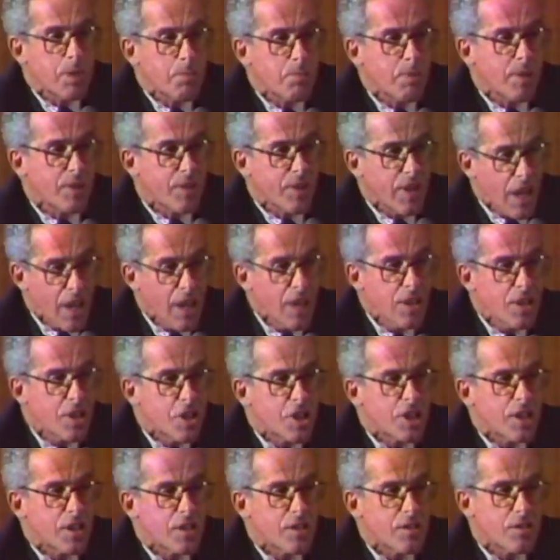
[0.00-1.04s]

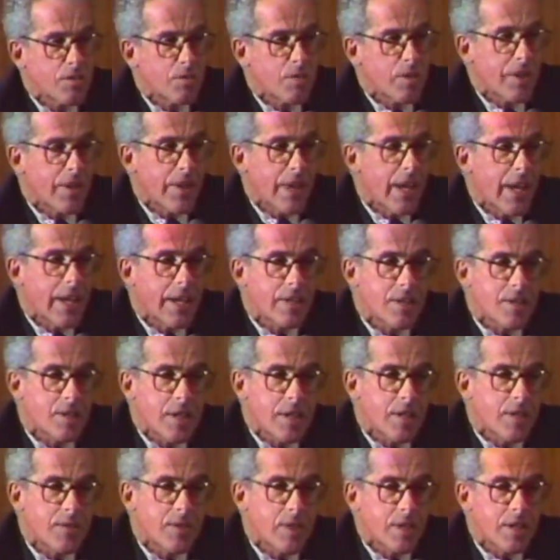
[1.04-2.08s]
pathologies where that
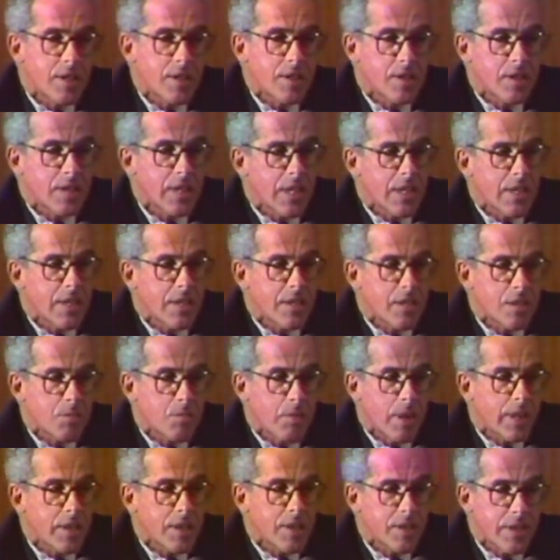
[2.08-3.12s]
set of understandings
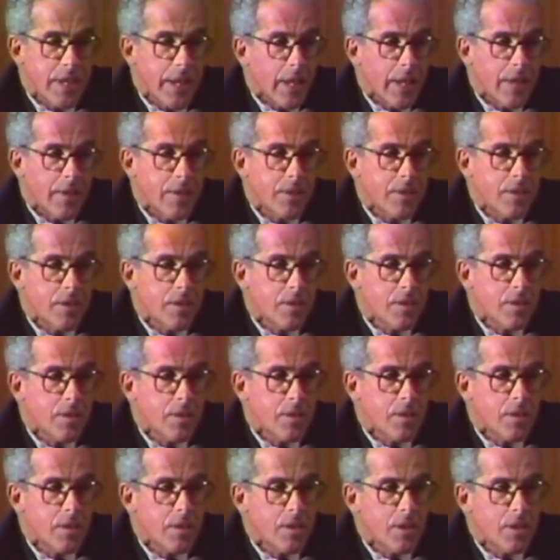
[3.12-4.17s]
breaks down.
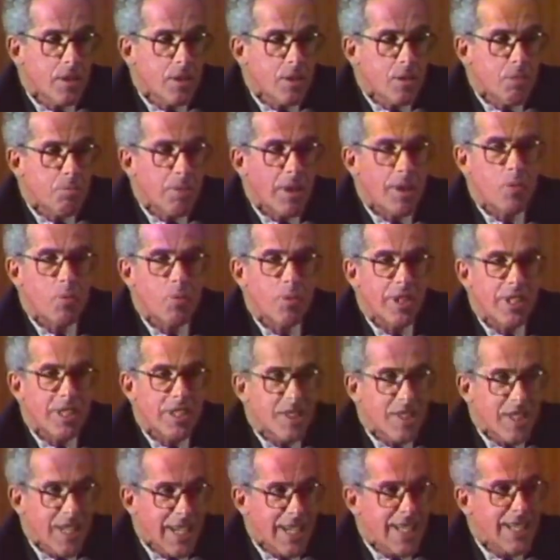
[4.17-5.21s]
But we
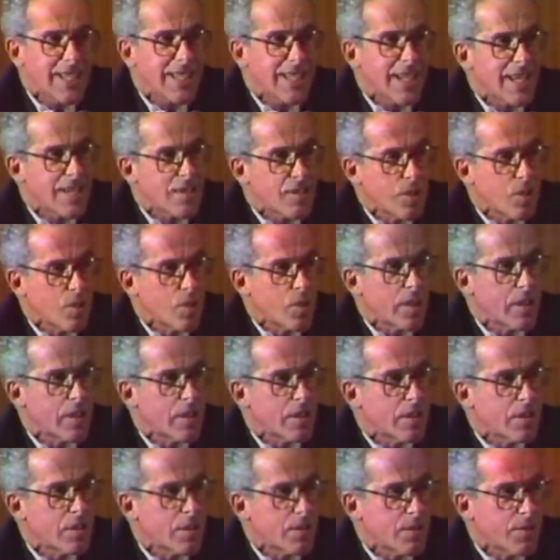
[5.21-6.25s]
tend as
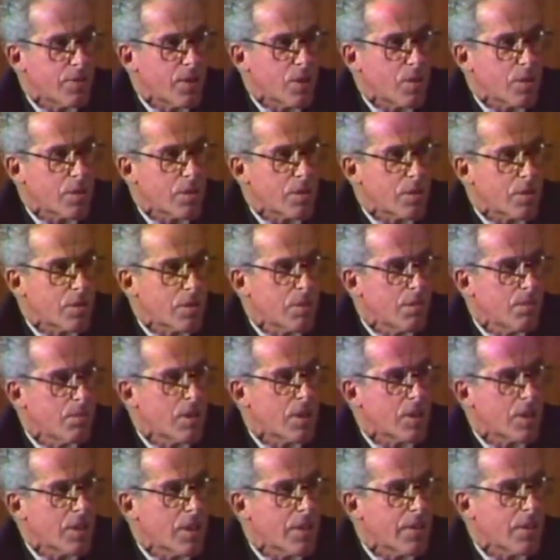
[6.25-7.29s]
lawyers to focus too
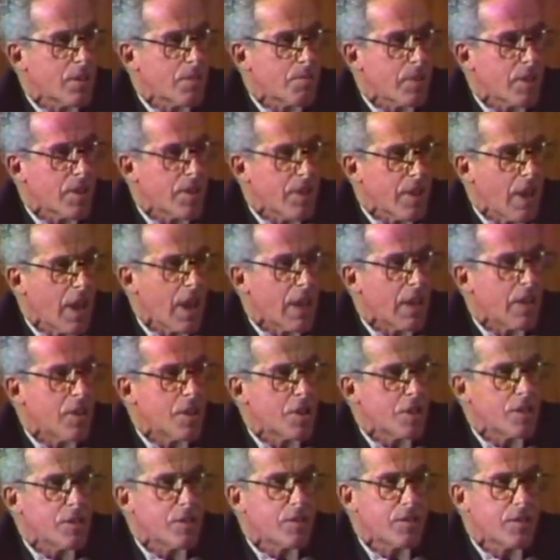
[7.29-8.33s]
much on the
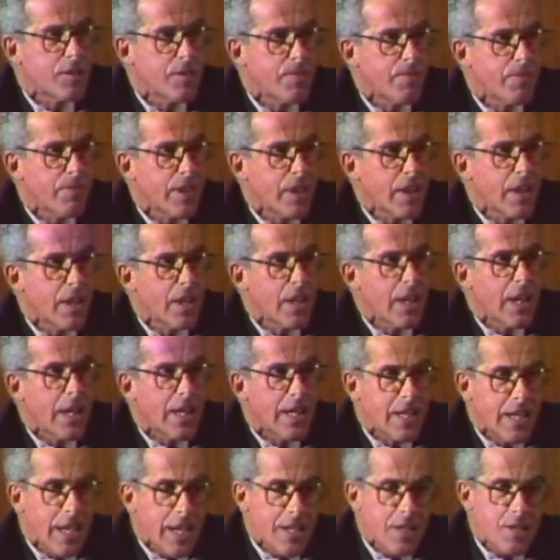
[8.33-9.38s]
pathologies
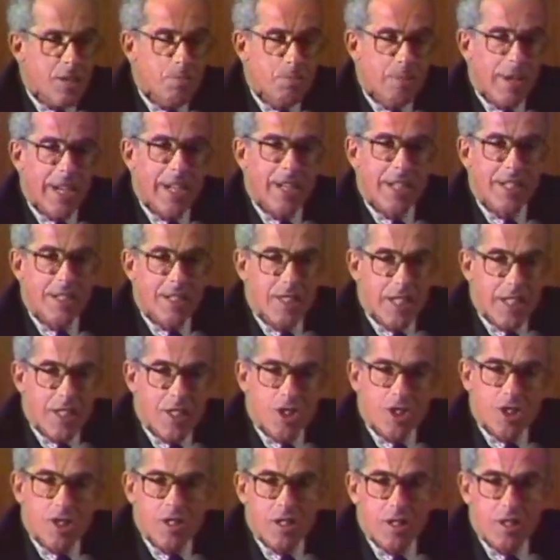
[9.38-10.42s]
and not to pay
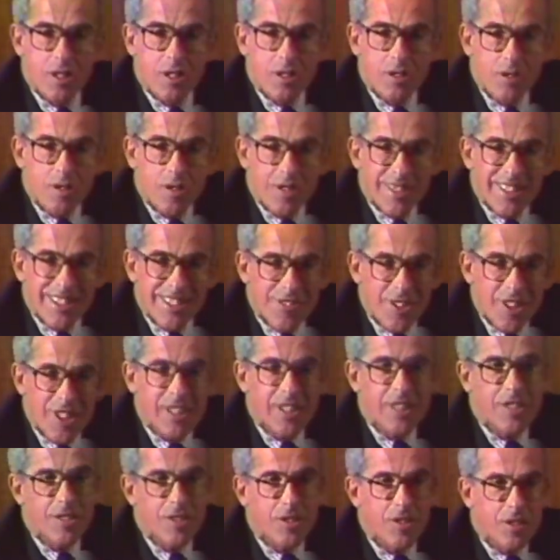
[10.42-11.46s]
attention to
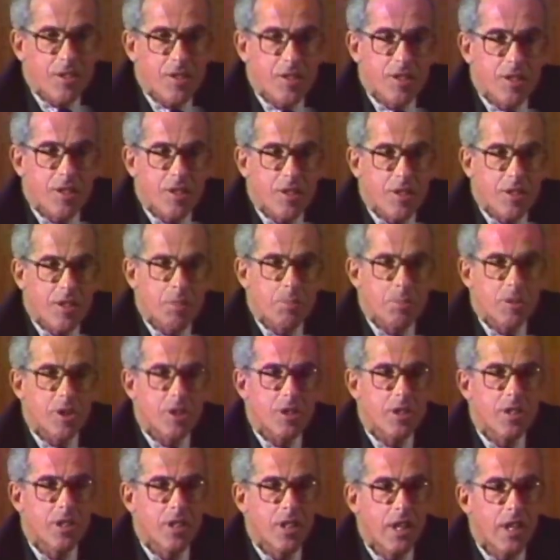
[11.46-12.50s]
rigorous
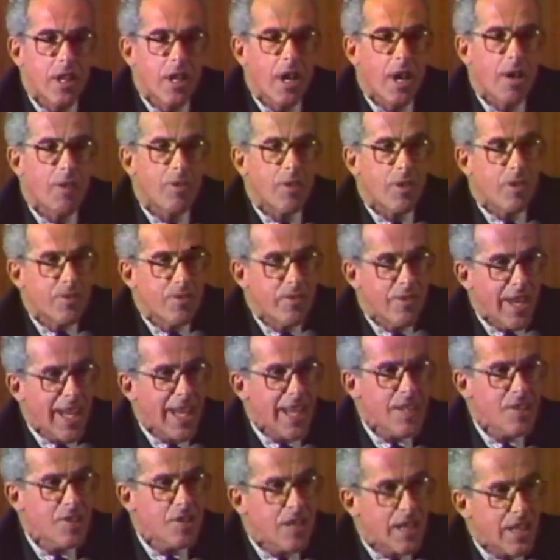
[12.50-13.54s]
description of the
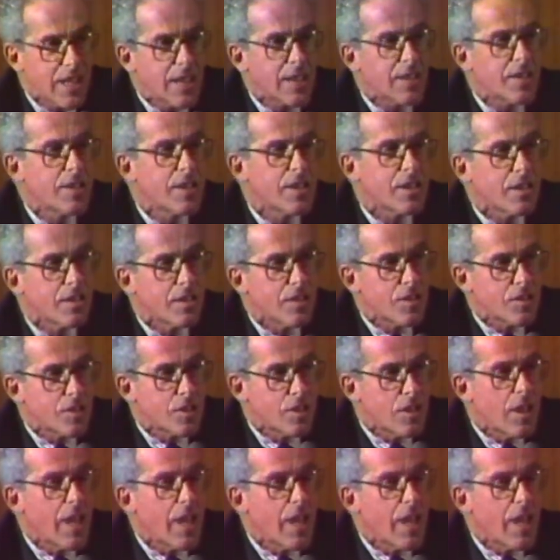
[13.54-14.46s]
vast areas